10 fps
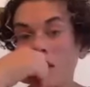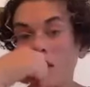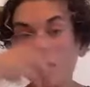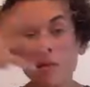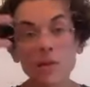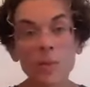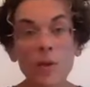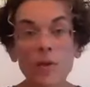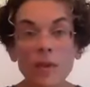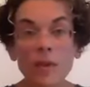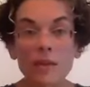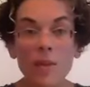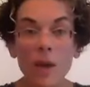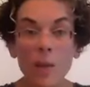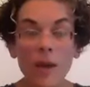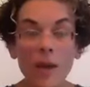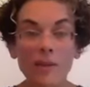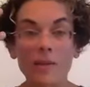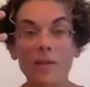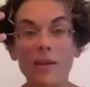And there's some good things about
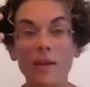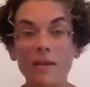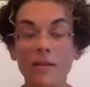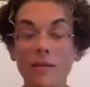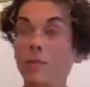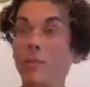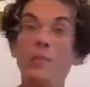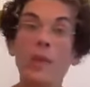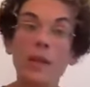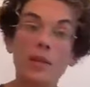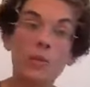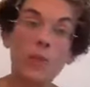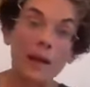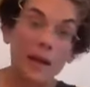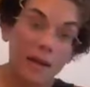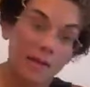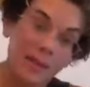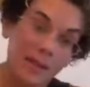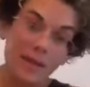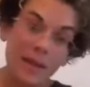bats, right? They Make a little bat house
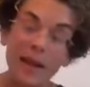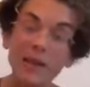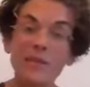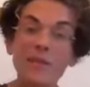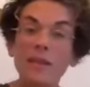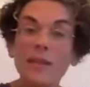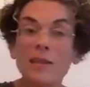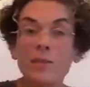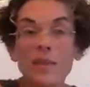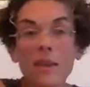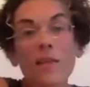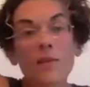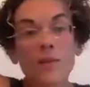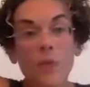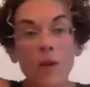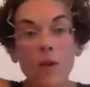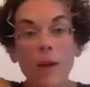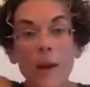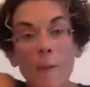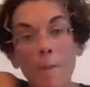outside, they're gonna eat the mosquitoes for you,
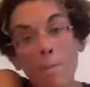right?